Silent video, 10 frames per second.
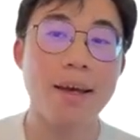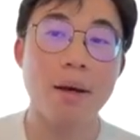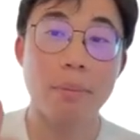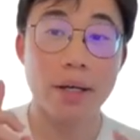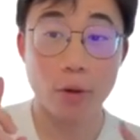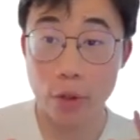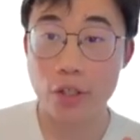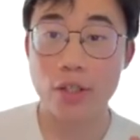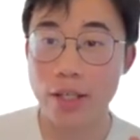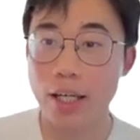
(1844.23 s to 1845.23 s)
but we're
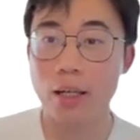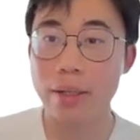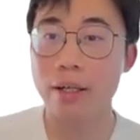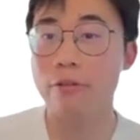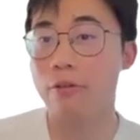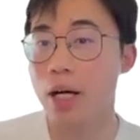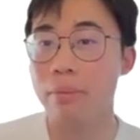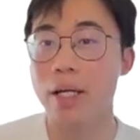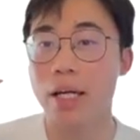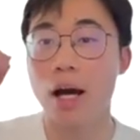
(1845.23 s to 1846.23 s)
just thinking about it
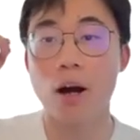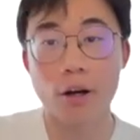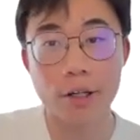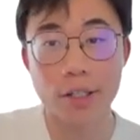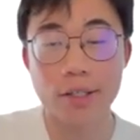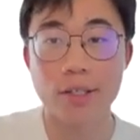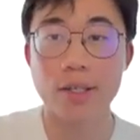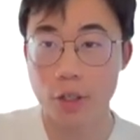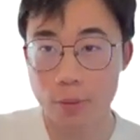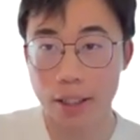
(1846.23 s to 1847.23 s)
from a harness
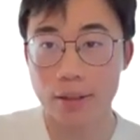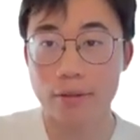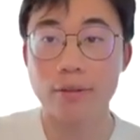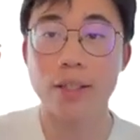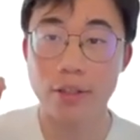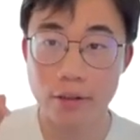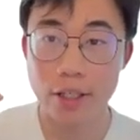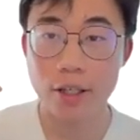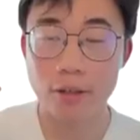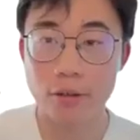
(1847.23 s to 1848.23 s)
perspective in this
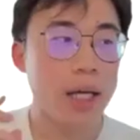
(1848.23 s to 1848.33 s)
video.